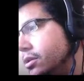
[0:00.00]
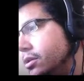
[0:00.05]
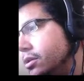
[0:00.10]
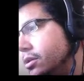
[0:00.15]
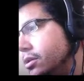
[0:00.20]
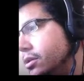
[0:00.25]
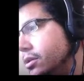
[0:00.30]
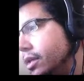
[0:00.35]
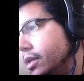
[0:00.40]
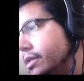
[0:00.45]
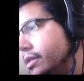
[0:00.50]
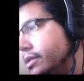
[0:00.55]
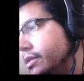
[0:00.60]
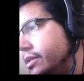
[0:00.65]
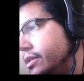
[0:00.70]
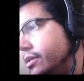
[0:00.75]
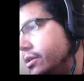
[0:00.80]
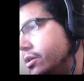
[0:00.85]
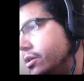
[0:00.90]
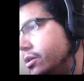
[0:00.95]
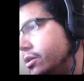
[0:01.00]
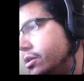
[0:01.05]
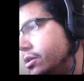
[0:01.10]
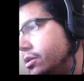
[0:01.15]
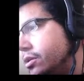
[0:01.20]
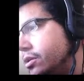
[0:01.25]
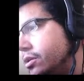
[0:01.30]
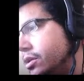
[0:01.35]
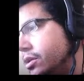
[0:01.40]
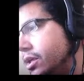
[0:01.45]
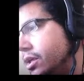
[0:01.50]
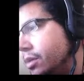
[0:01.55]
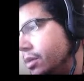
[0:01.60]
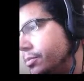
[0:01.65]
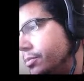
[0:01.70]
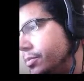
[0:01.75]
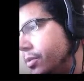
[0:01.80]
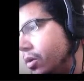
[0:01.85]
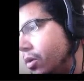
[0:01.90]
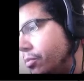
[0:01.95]
Let's keep
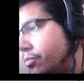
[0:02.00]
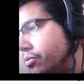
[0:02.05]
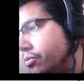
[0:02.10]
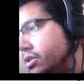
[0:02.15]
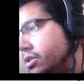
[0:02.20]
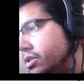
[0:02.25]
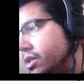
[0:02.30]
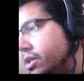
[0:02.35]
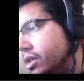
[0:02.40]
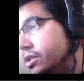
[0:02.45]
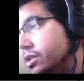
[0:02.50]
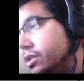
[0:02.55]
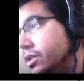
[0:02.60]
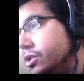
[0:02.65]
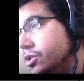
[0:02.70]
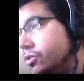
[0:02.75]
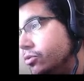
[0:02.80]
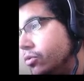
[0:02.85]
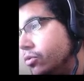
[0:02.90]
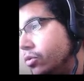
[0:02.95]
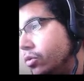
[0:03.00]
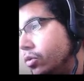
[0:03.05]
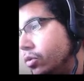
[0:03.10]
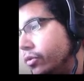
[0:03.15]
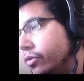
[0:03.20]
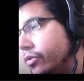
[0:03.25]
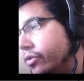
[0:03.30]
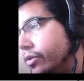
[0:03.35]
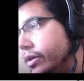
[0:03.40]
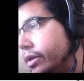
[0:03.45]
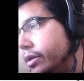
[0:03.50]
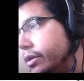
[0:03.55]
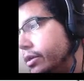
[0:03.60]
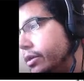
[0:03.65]
our precise control over it.